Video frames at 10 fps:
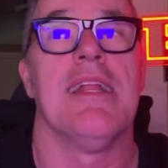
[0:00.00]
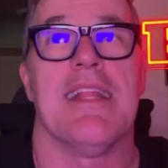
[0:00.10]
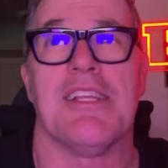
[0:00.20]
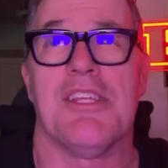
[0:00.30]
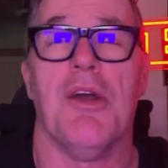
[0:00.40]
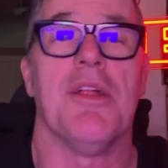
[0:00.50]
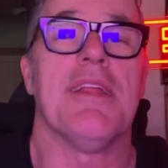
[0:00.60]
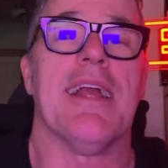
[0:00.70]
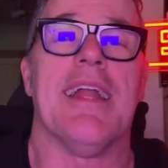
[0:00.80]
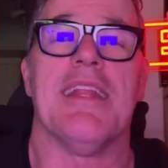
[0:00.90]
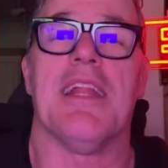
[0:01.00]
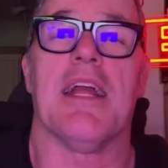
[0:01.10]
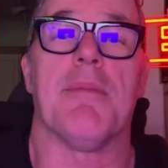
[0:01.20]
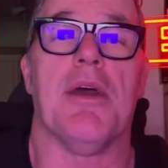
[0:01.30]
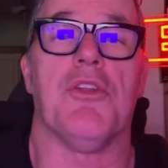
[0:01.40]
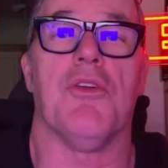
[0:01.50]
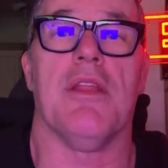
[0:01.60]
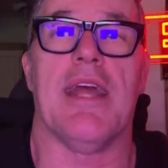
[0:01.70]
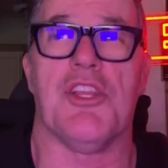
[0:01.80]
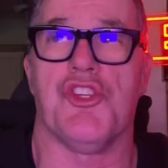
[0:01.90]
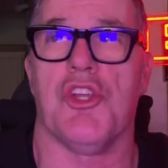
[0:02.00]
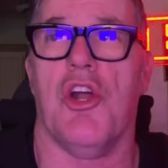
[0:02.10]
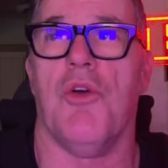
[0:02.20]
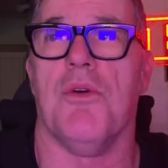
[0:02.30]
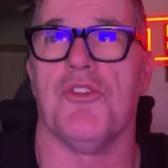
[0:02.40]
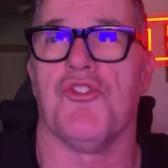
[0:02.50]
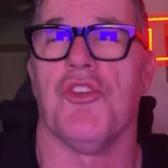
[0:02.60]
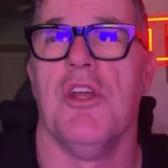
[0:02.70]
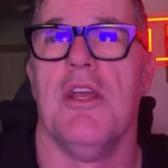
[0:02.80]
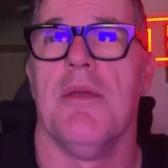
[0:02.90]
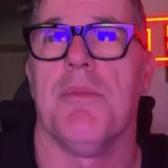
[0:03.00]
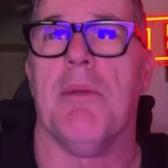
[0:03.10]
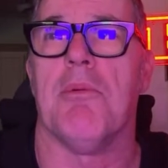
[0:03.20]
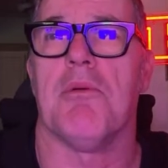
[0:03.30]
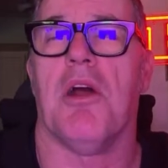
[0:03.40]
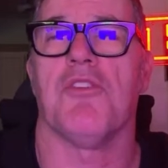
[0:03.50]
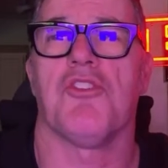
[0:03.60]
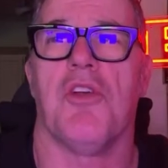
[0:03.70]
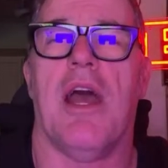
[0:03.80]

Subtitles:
That's the only thing I didn't like about doing that show was people would also.